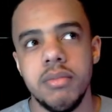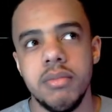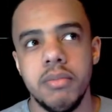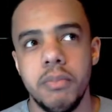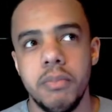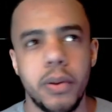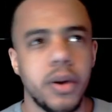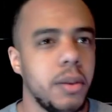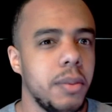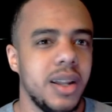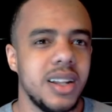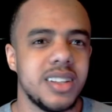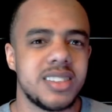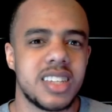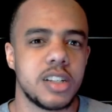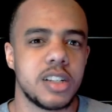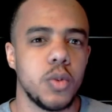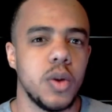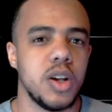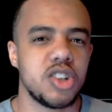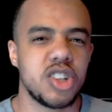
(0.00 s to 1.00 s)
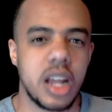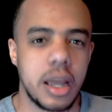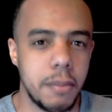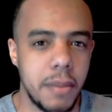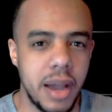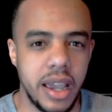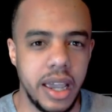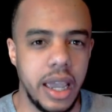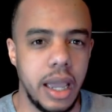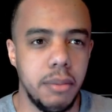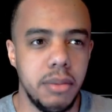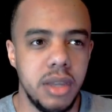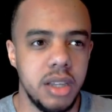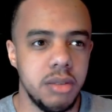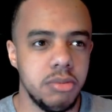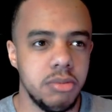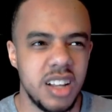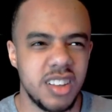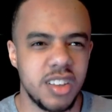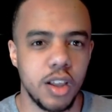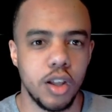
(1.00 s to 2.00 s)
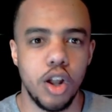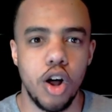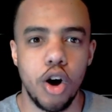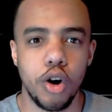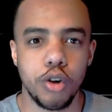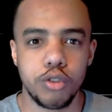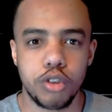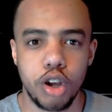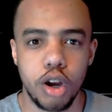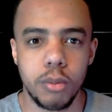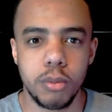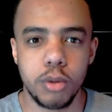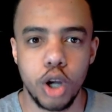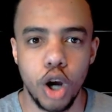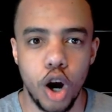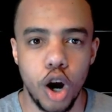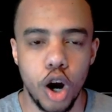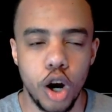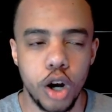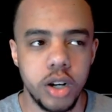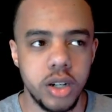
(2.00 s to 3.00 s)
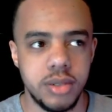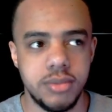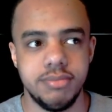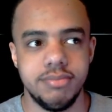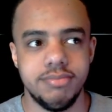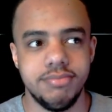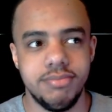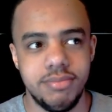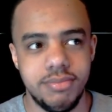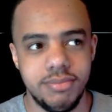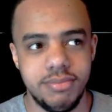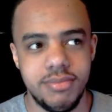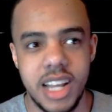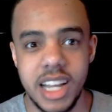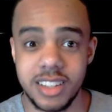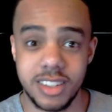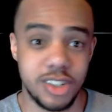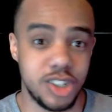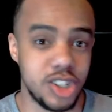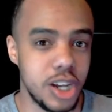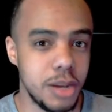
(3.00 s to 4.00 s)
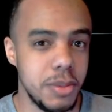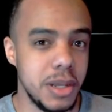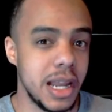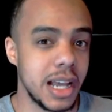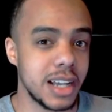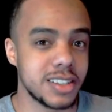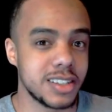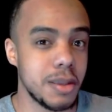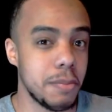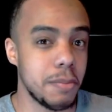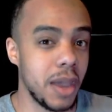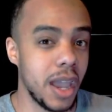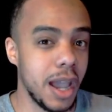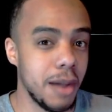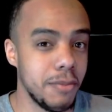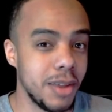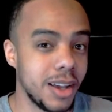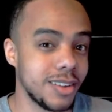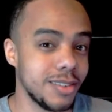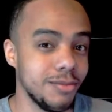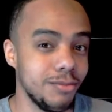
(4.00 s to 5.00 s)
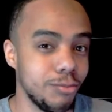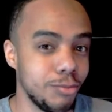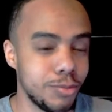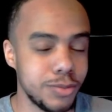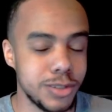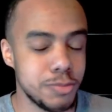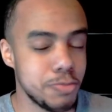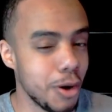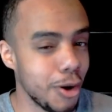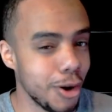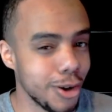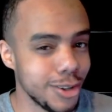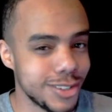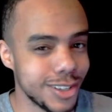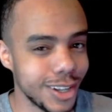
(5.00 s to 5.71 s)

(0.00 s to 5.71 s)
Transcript: put him in a situation like Miami as a long-term guard next to Jimmy, next to Bam, next supposed to